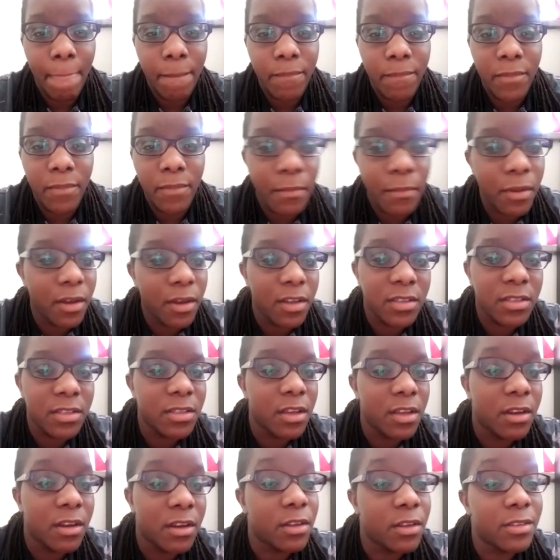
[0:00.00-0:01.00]
Not because
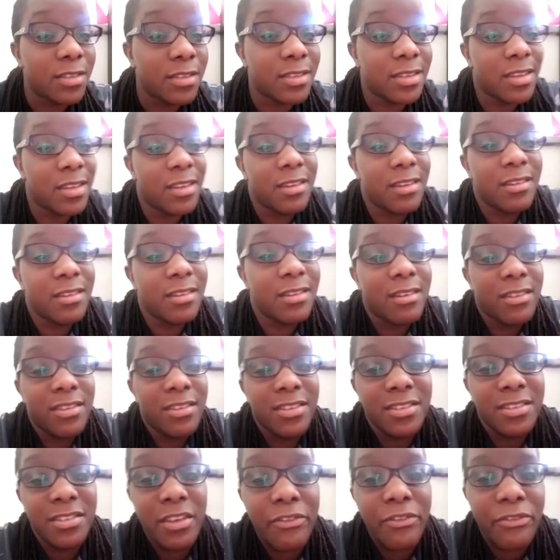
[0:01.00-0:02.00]
the skin color
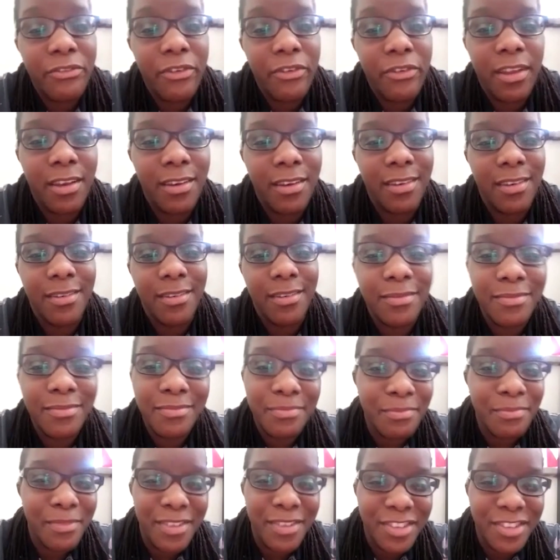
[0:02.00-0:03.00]
is different
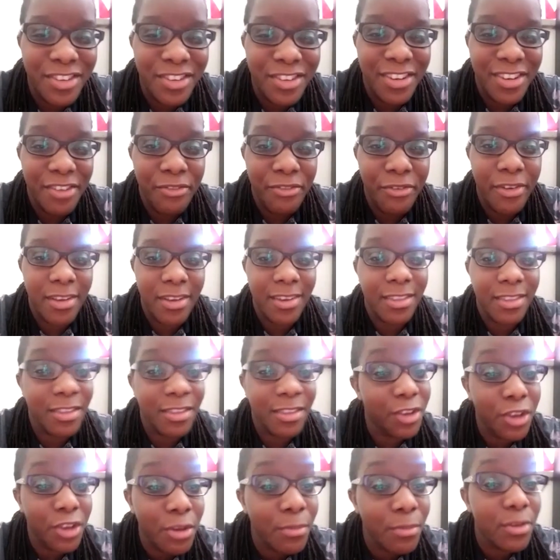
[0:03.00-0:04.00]
means they're different. They're
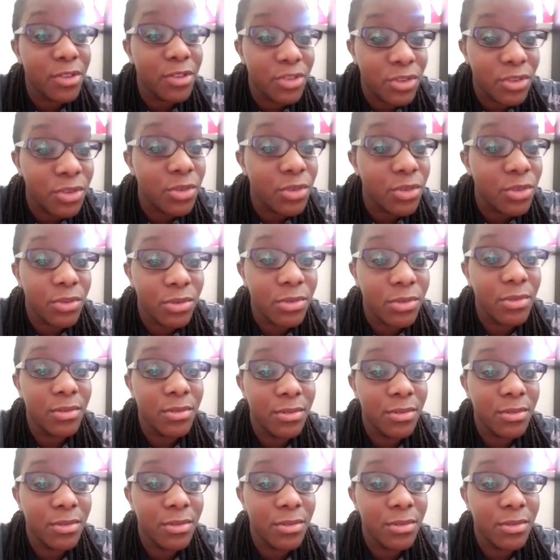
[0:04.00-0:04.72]
humans too.